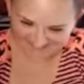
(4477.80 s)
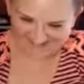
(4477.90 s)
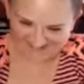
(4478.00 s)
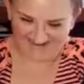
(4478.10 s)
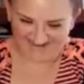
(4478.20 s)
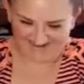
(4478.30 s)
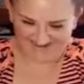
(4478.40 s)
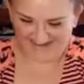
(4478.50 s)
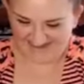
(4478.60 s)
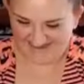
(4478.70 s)

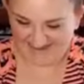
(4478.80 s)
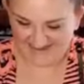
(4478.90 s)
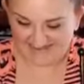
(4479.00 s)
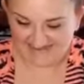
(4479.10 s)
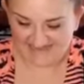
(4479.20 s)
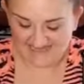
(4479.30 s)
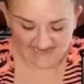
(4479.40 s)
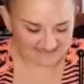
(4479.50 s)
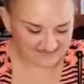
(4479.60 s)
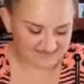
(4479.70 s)
I
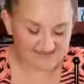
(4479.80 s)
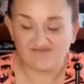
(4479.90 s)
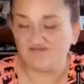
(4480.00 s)
don't,